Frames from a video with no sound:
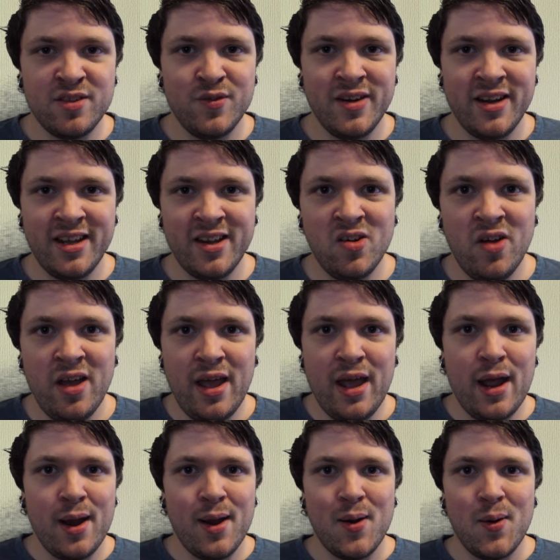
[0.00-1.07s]
video,
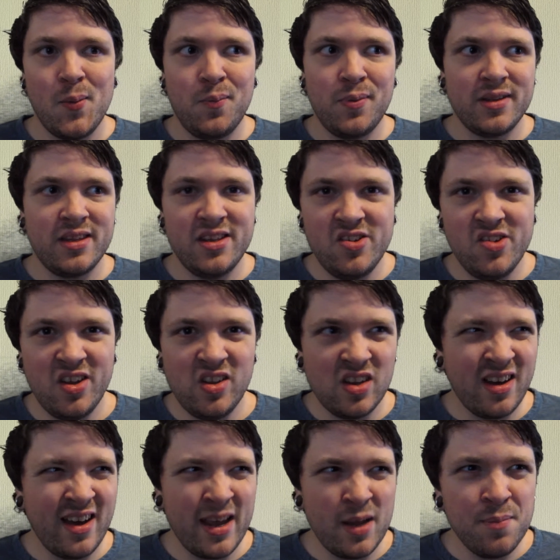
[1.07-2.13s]
but did you hit the
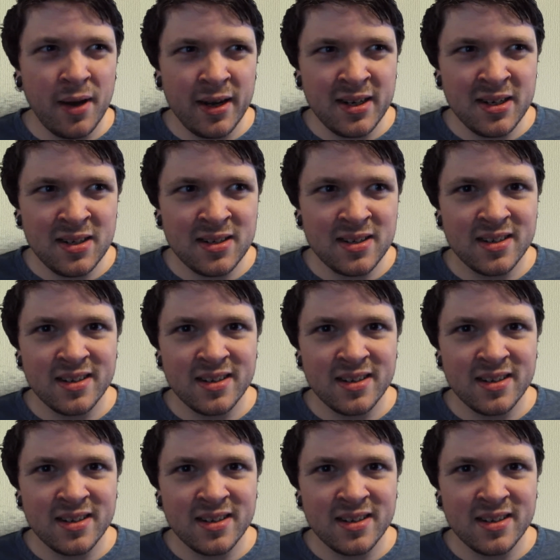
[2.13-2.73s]
like button?